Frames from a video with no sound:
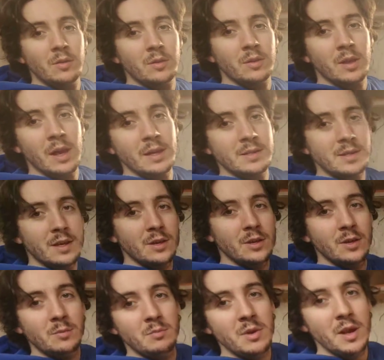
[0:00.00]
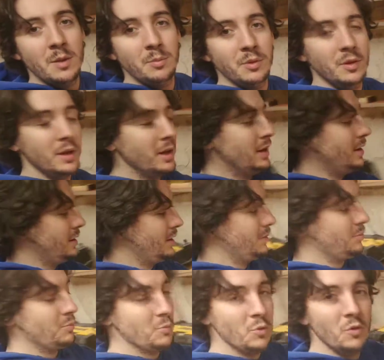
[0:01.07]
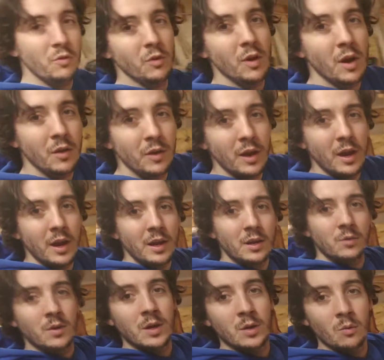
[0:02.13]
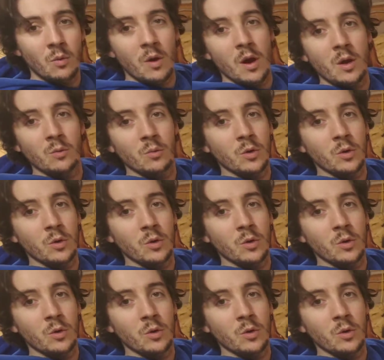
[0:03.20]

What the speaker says: lights that you can manipulate and move around any way you want.